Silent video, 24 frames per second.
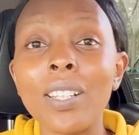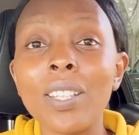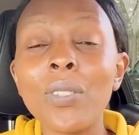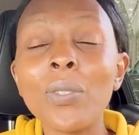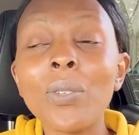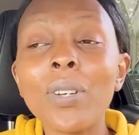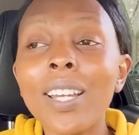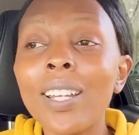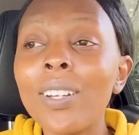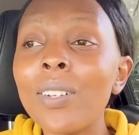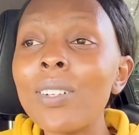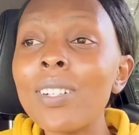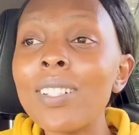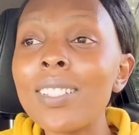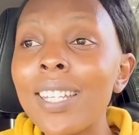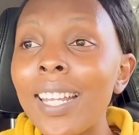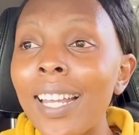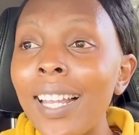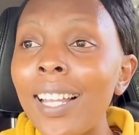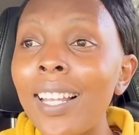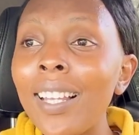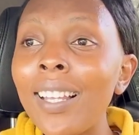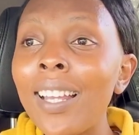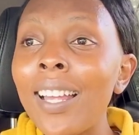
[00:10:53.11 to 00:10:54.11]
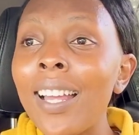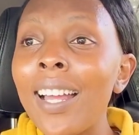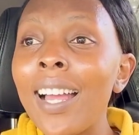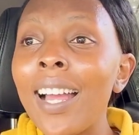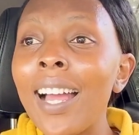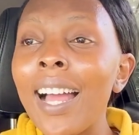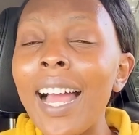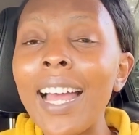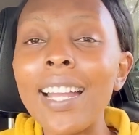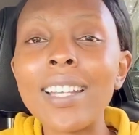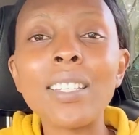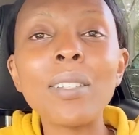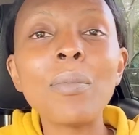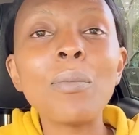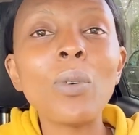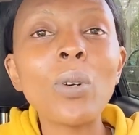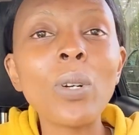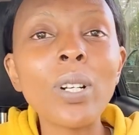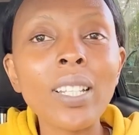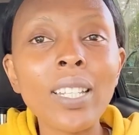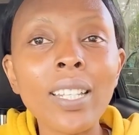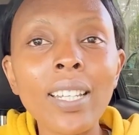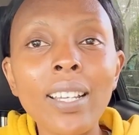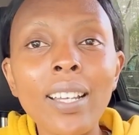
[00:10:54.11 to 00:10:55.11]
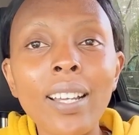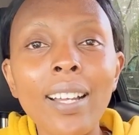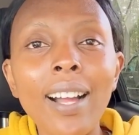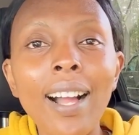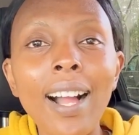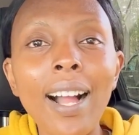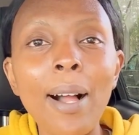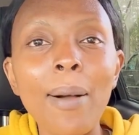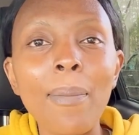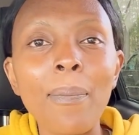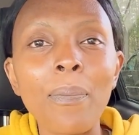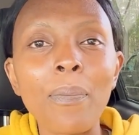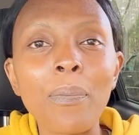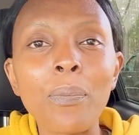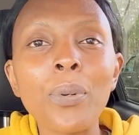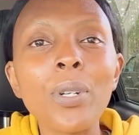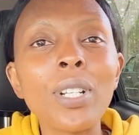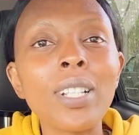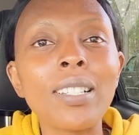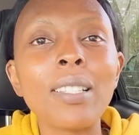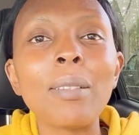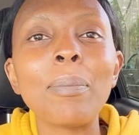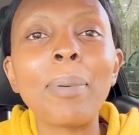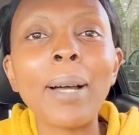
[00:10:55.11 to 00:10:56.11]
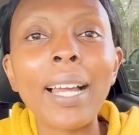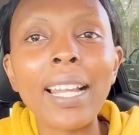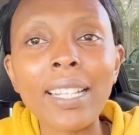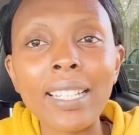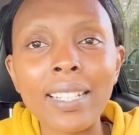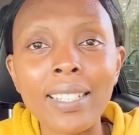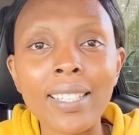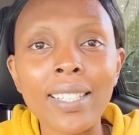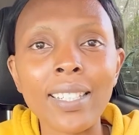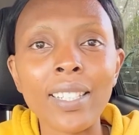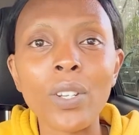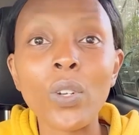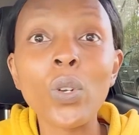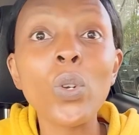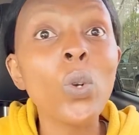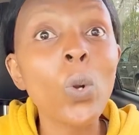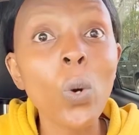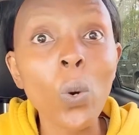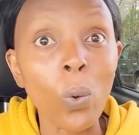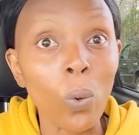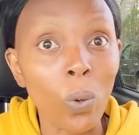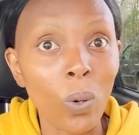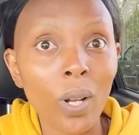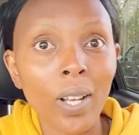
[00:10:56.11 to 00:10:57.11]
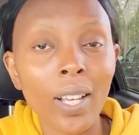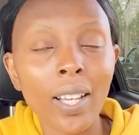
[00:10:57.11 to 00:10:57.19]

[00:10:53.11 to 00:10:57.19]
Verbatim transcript: You cannot tell a demonic um, principality, no.